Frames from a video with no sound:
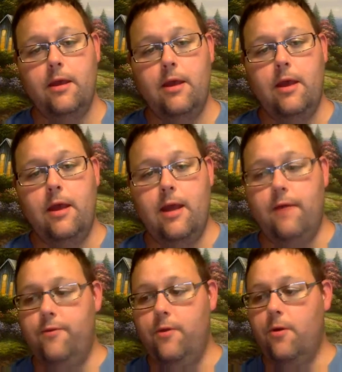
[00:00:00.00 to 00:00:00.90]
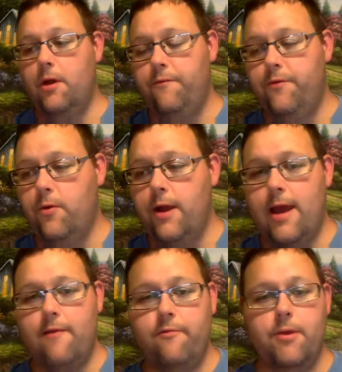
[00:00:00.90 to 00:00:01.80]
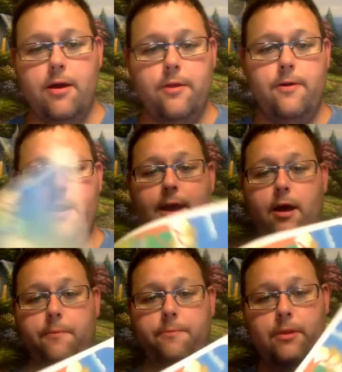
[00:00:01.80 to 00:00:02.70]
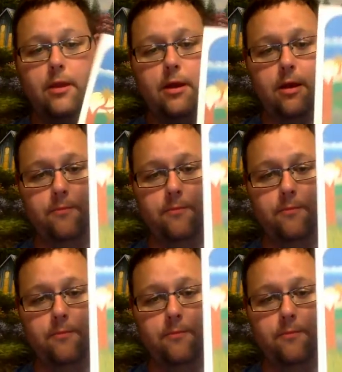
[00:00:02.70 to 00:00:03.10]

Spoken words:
And now, if you already have them colored out, I